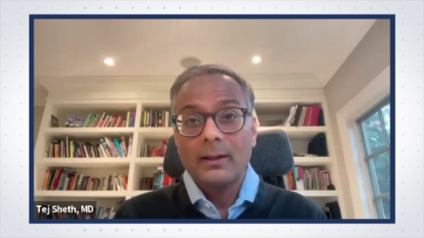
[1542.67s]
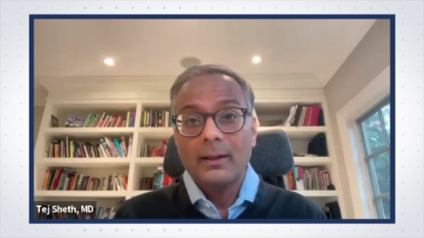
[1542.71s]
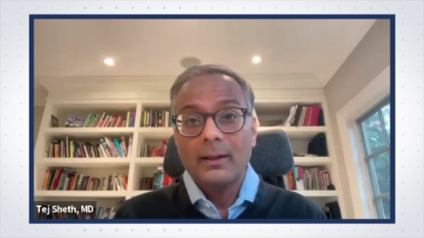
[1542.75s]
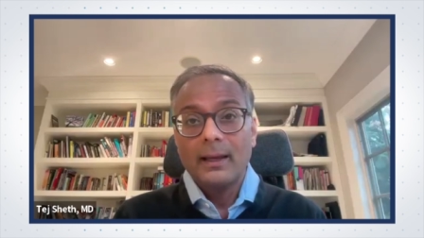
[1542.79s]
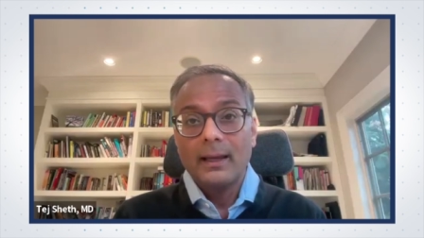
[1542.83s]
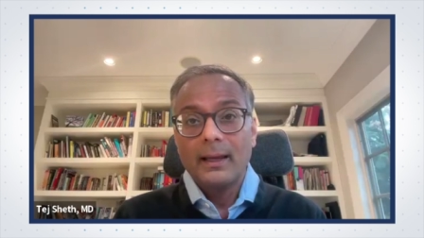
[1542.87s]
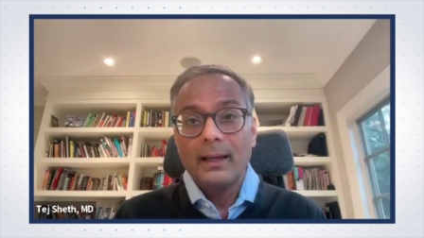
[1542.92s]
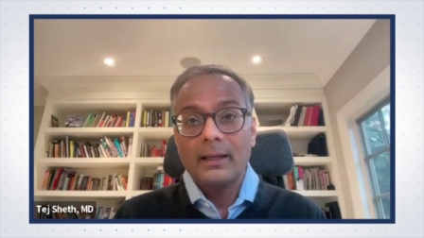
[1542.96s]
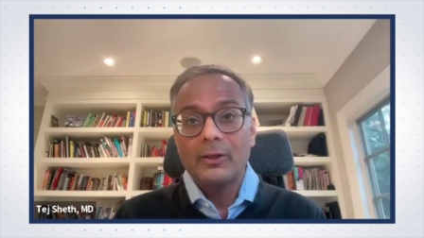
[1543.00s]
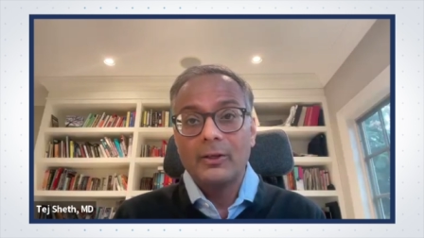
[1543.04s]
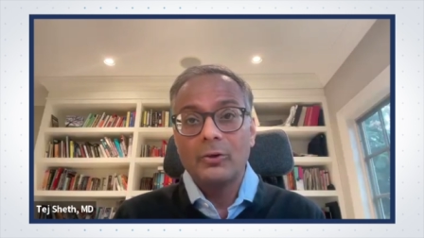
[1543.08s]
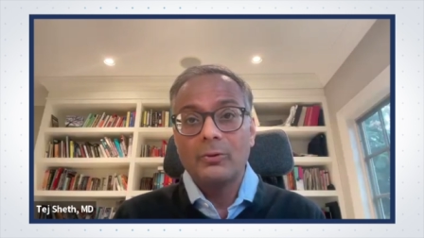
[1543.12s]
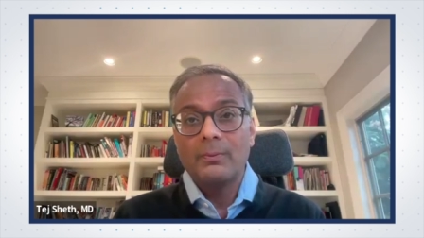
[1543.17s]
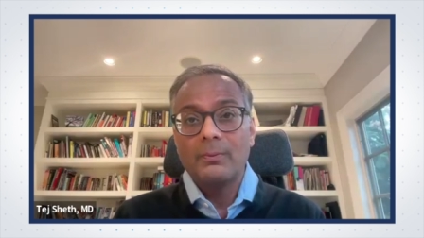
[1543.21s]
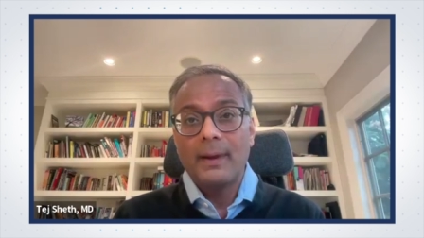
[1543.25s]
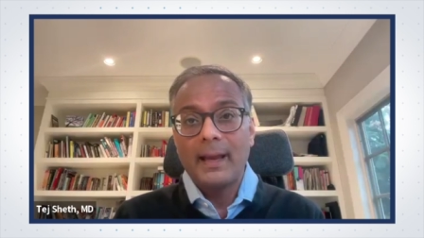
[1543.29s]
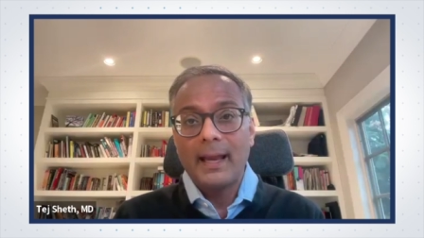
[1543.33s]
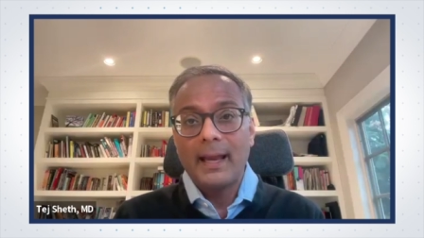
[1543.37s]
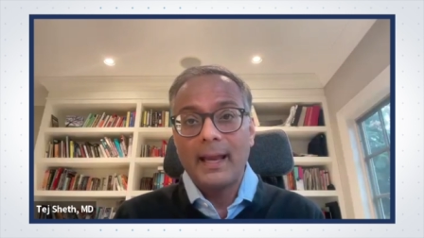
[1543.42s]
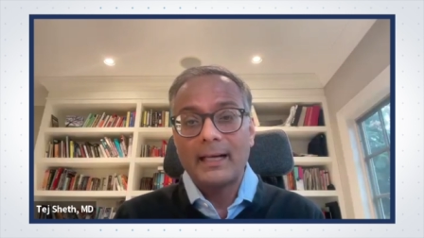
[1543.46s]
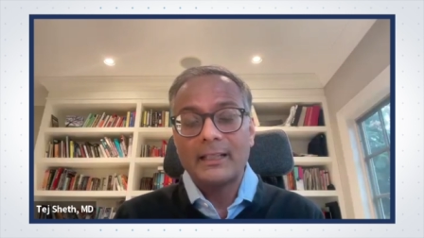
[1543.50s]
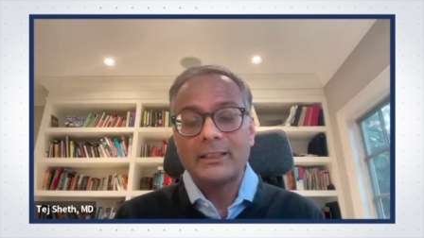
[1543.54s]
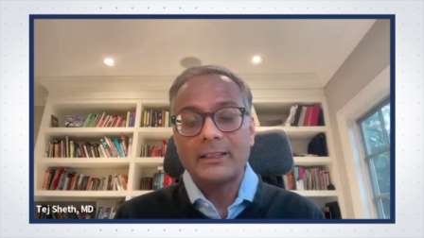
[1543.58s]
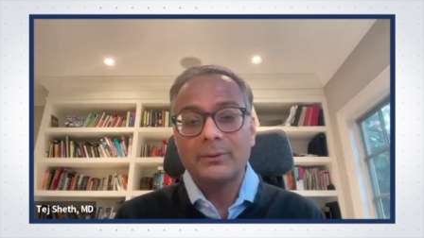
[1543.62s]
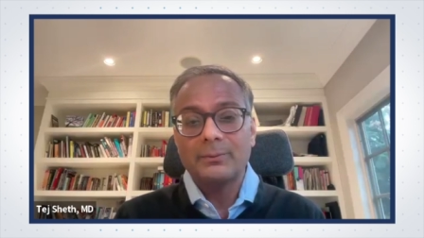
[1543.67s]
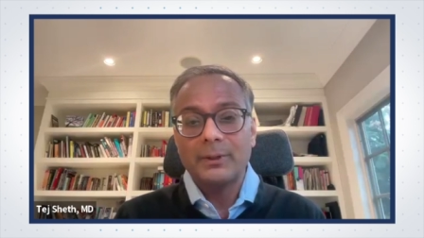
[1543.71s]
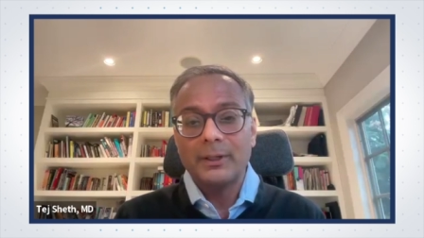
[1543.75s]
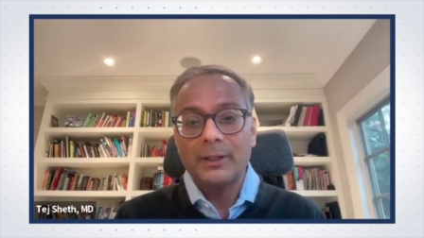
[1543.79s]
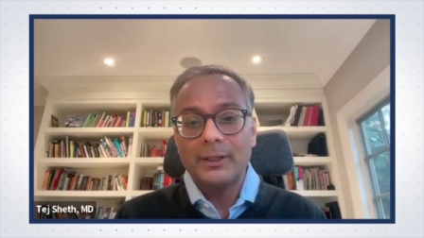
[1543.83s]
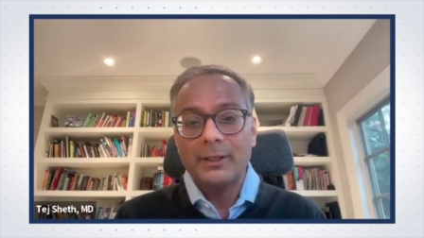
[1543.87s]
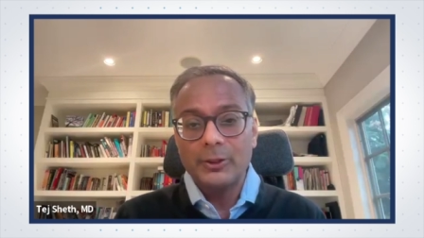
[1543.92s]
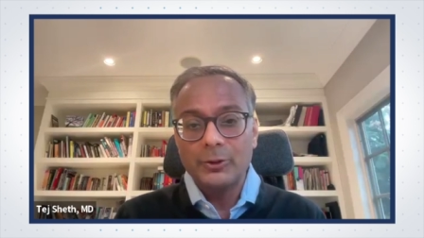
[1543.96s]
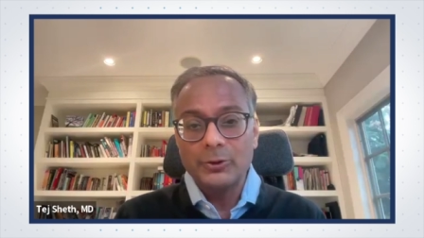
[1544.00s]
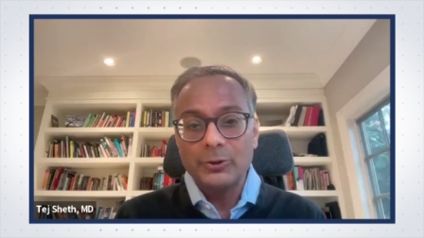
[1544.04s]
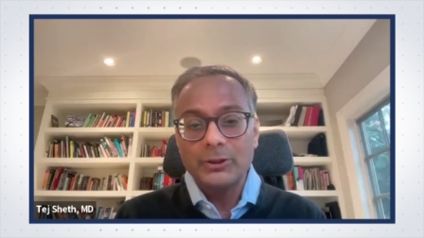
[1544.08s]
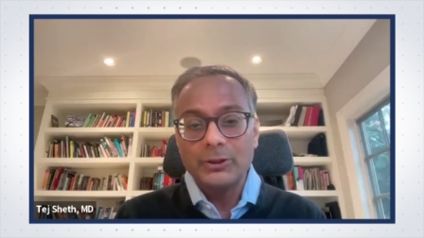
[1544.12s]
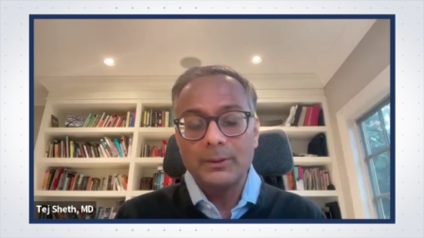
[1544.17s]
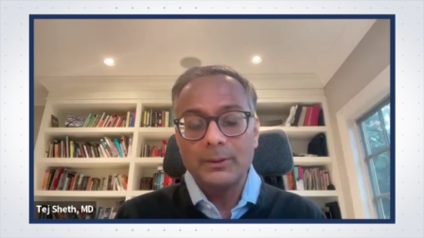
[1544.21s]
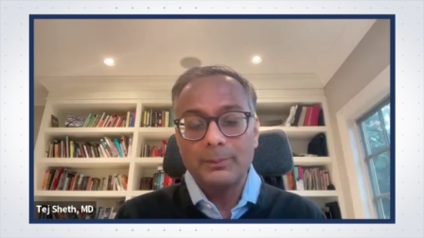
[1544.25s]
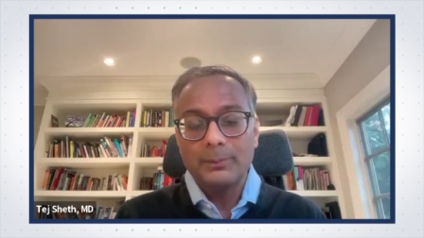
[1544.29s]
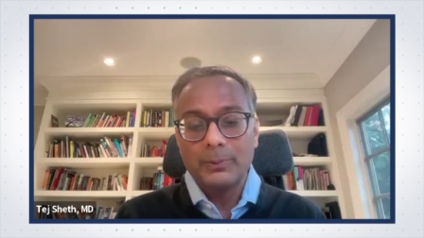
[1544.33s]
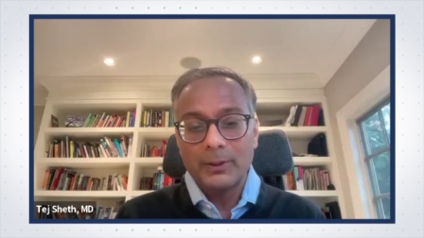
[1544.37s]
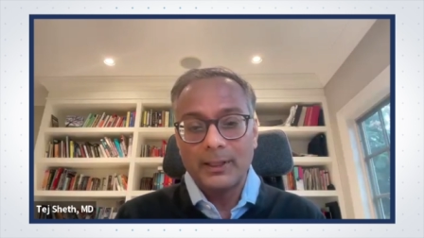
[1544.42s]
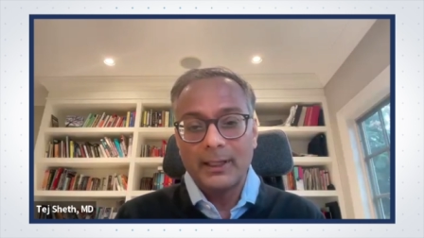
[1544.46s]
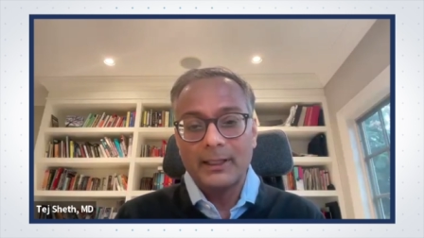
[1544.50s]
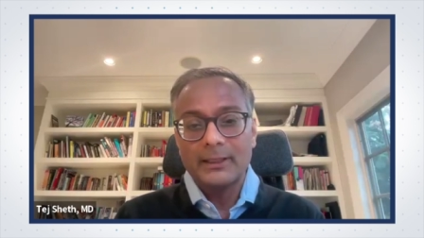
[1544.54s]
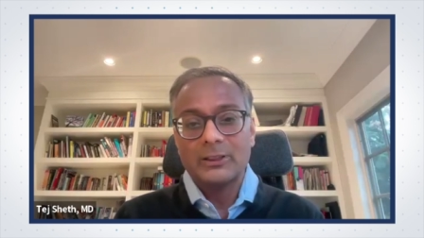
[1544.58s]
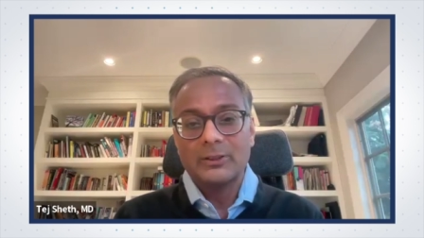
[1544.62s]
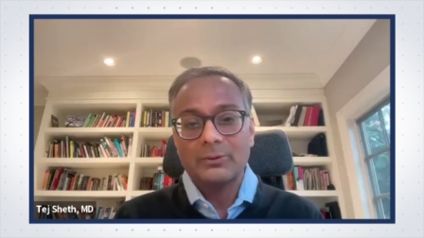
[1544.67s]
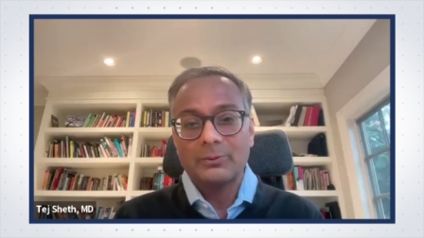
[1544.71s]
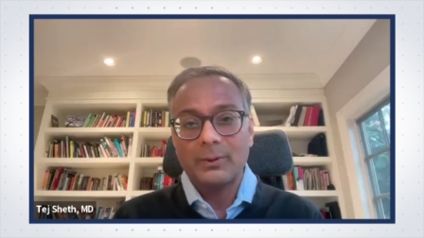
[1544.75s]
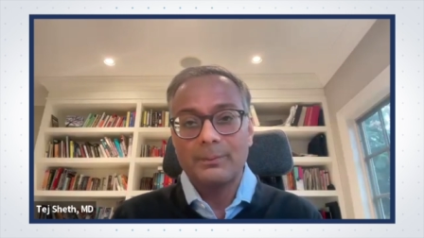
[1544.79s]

You may actually reduce the potential